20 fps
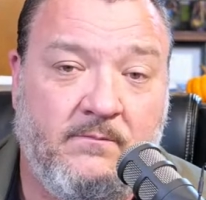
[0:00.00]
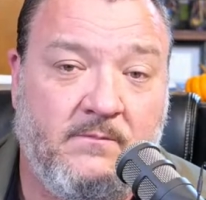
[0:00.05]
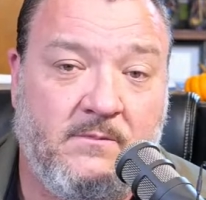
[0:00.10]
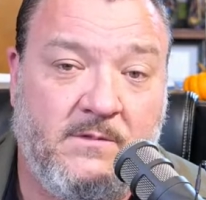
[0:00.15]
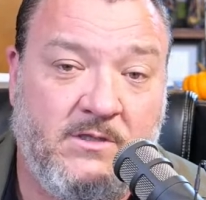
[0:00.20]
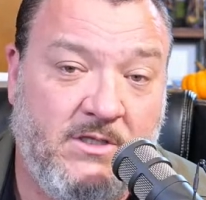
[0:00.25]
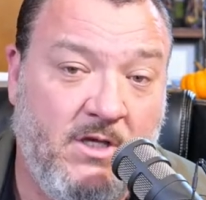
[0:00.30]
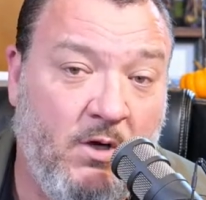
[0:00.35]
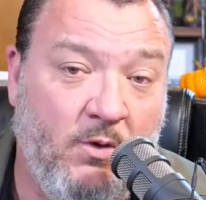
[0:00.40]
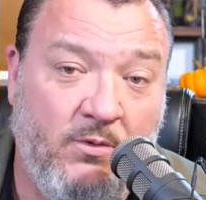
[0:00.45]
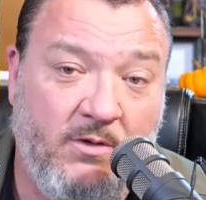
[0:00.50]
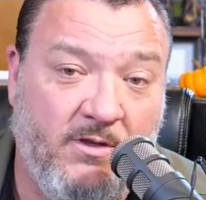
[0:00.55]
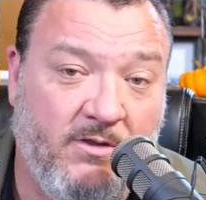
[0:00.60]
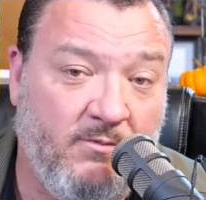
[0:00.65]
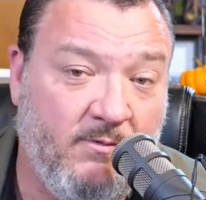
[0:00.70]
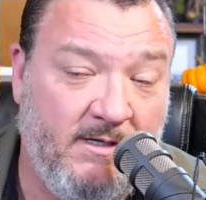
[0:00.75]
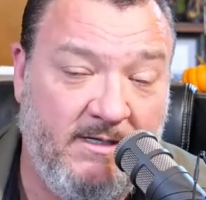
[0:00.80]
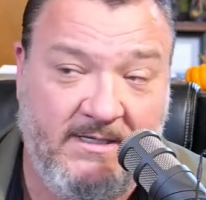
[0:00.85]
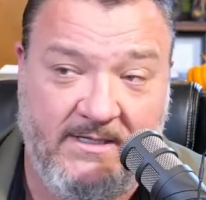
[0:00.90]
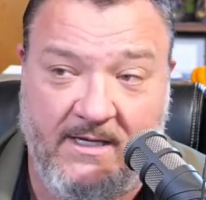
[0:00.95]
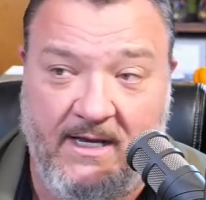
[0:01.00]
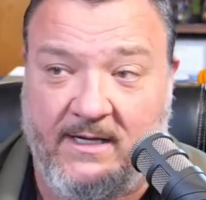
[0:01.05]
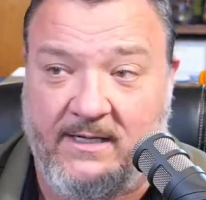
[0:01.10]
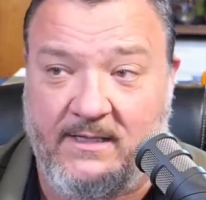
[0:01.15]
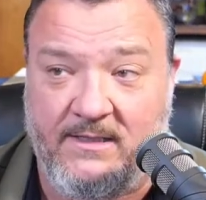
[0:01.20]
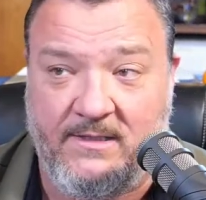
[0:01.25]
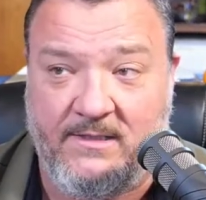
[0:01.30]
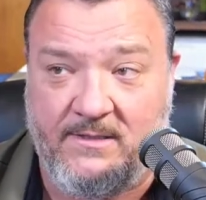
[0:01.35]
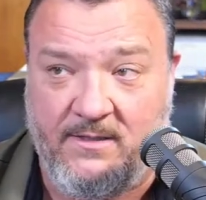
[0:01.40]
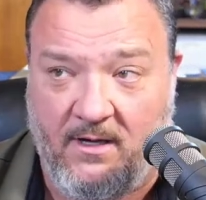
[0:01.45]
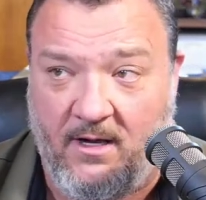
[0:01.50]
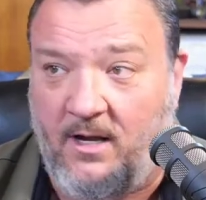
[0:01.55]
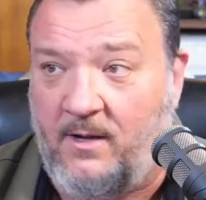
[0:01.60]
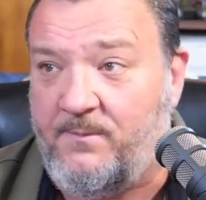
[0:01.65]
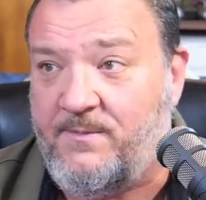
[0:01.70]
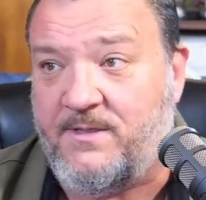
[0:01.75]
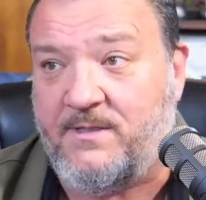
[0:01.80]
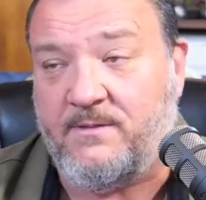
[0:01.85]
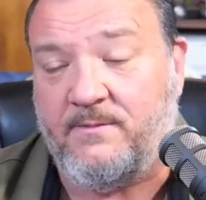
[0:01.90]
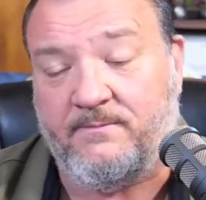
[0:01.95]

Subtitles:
2 to 3 seconds tops.